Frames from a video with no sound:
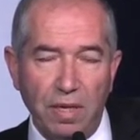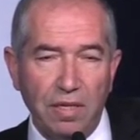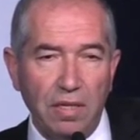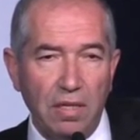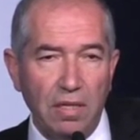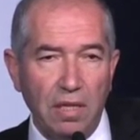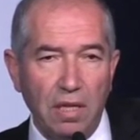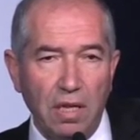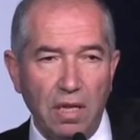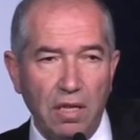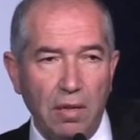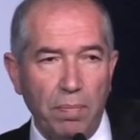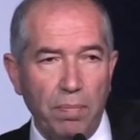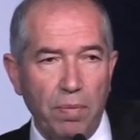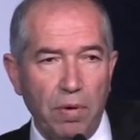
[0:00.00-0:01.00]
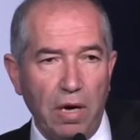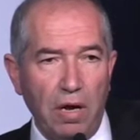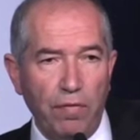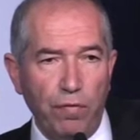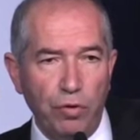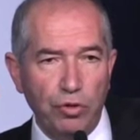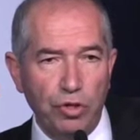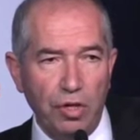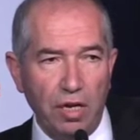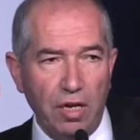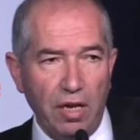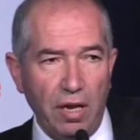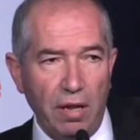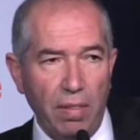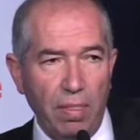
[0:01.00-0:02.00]
But the,
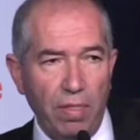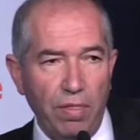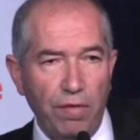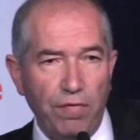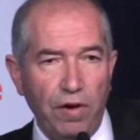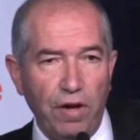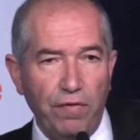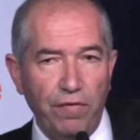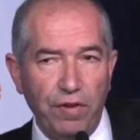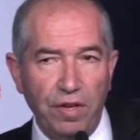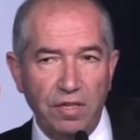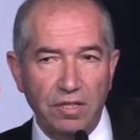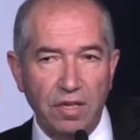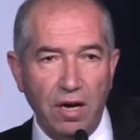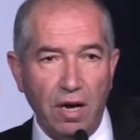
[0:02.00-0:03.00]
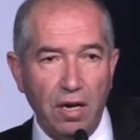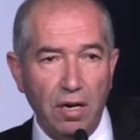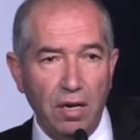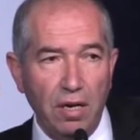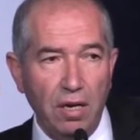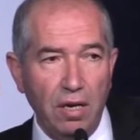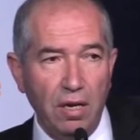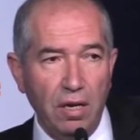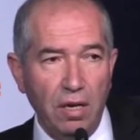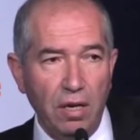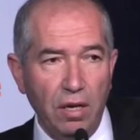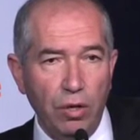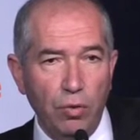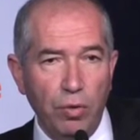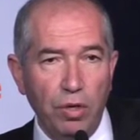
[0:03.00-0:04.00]
unfortunately, the five years gone,
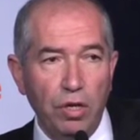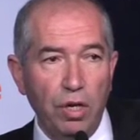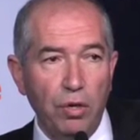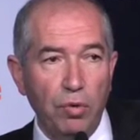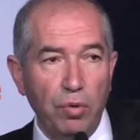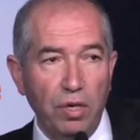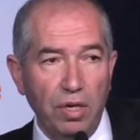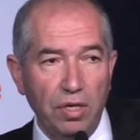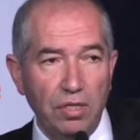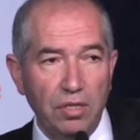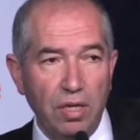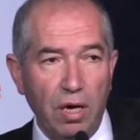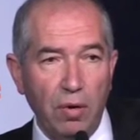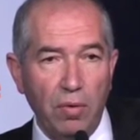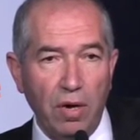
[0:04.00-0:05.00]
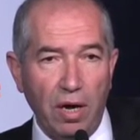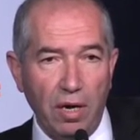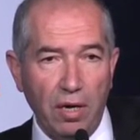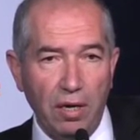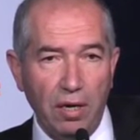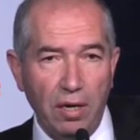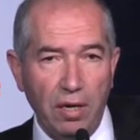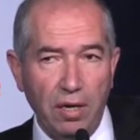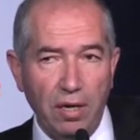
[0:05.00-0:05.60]
22 years now gone,